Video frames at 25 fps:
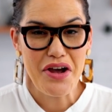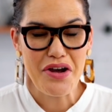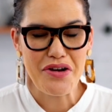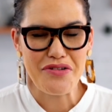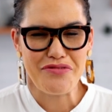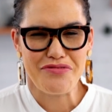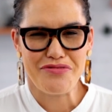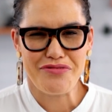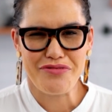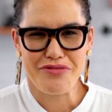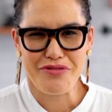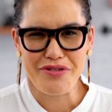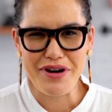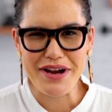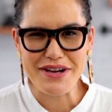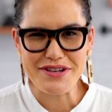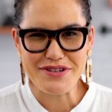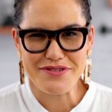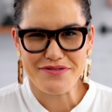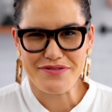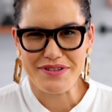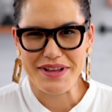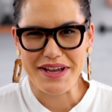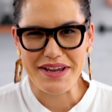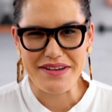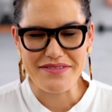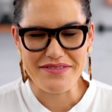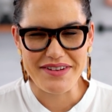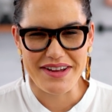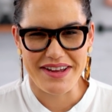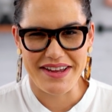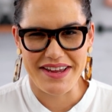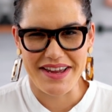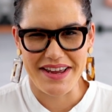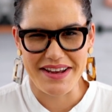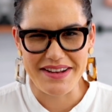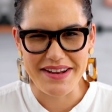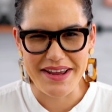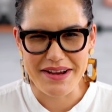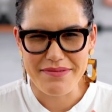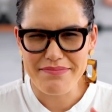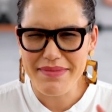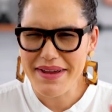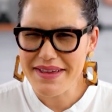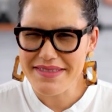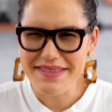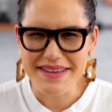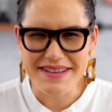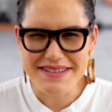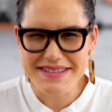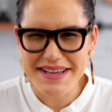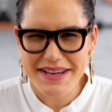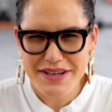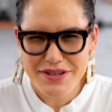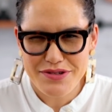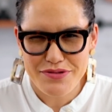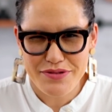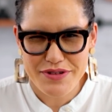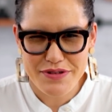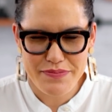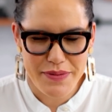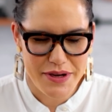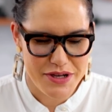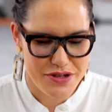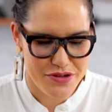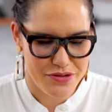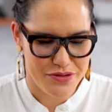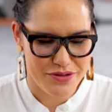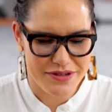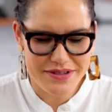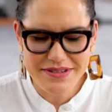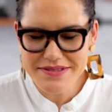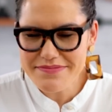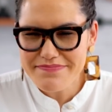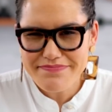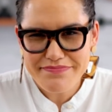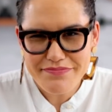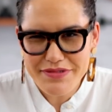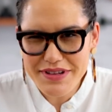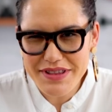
of fresh flavor and like make things extra special just